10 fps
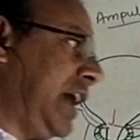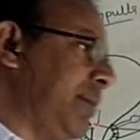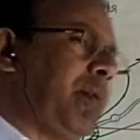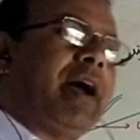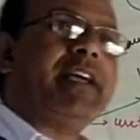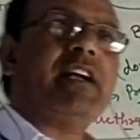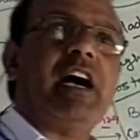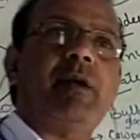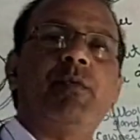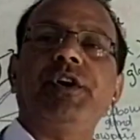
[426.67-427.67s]
and
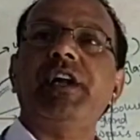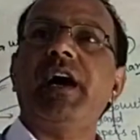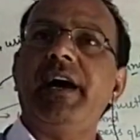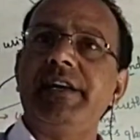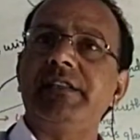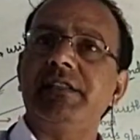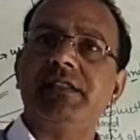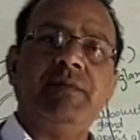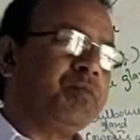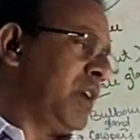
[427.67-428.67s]
bicarbonate
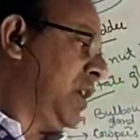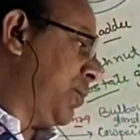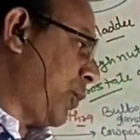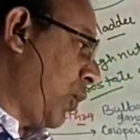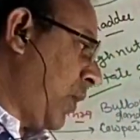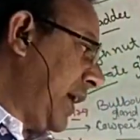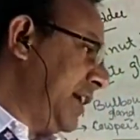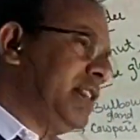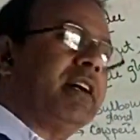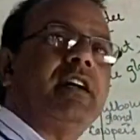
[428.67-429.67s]
ions
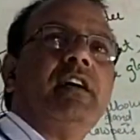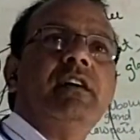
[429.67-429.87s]
provide the